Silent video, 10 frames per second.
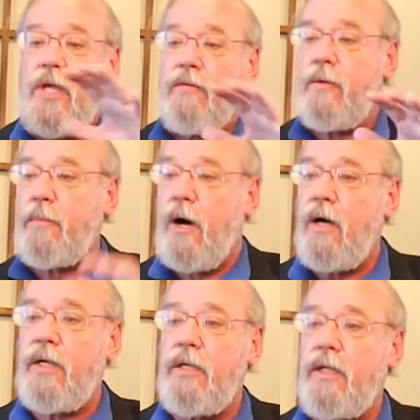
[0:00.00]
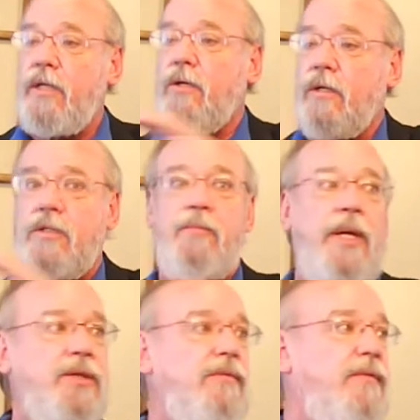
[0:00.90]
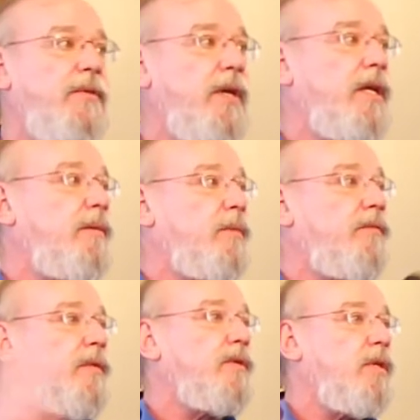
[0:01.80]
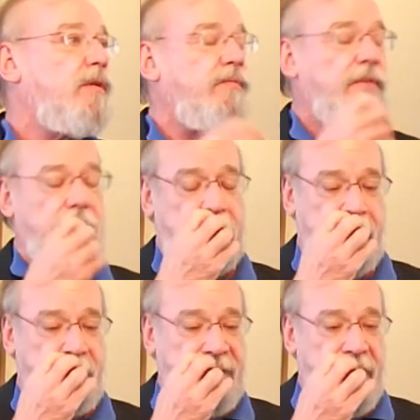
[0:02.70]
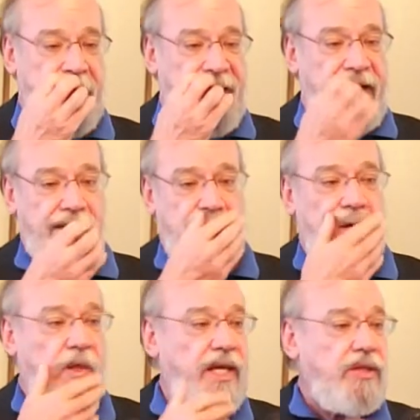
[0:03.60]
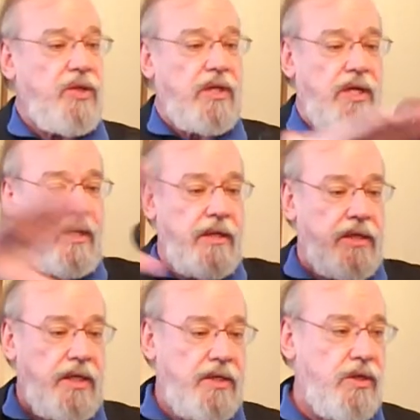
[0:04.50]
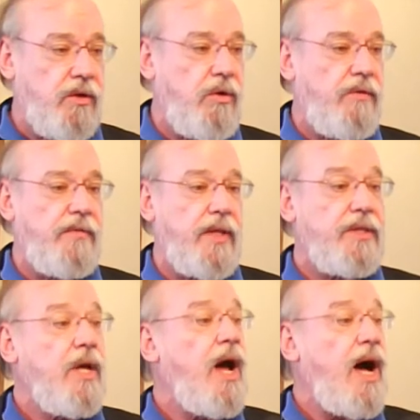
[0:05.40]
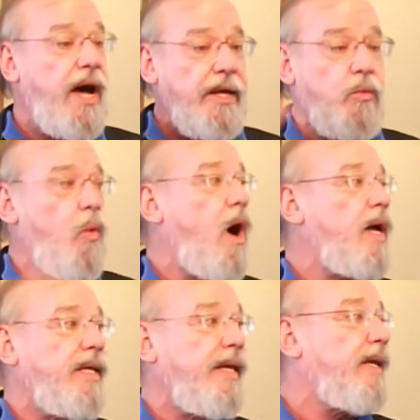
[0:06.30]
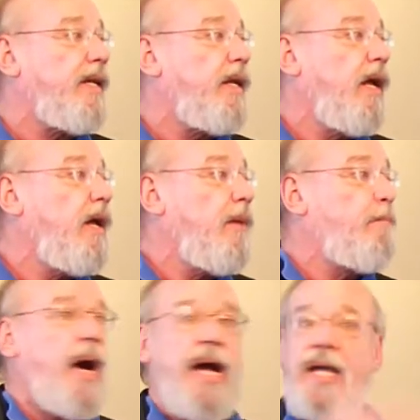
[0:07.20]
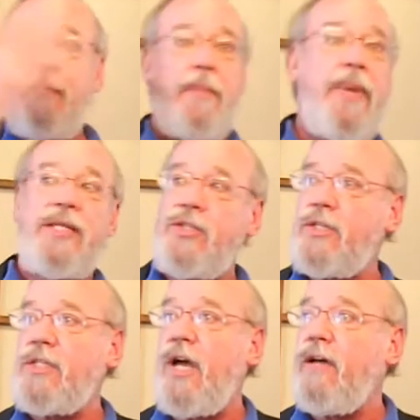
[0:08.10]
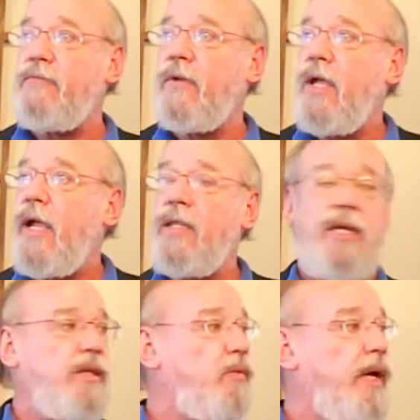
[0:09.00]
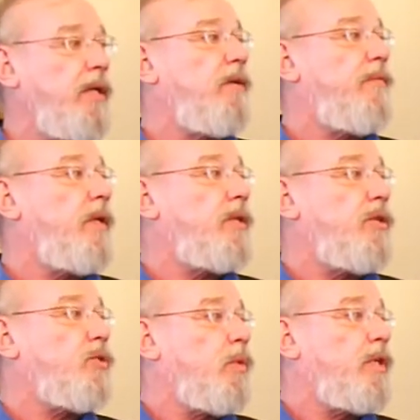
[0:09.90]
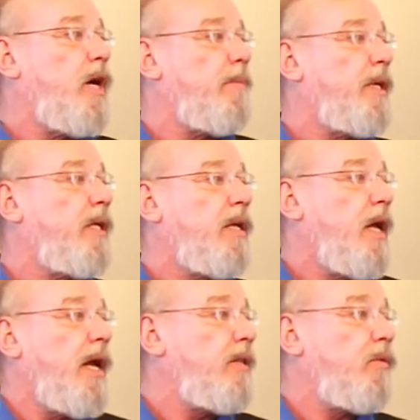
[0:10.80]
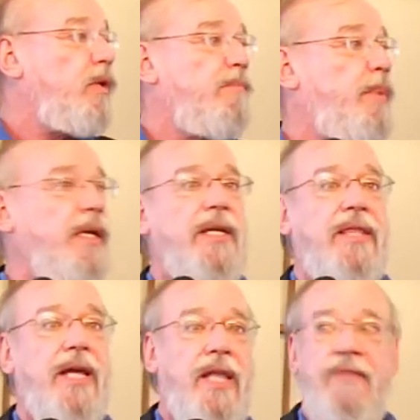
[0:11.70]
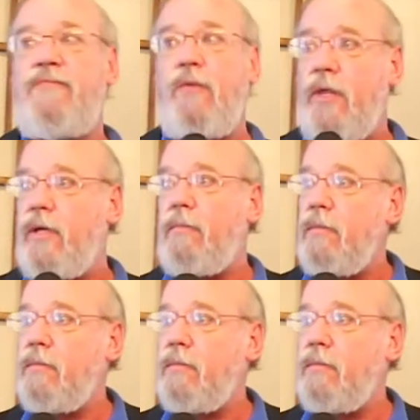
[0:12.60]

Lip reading: having a party and they'd cook special for them or if there's an event happening. And so they took care of the needs of the whole village. I'd walk in, buy up a bunch of stuff, and then the regular villagers would come in and there wouldn't be anything left for them.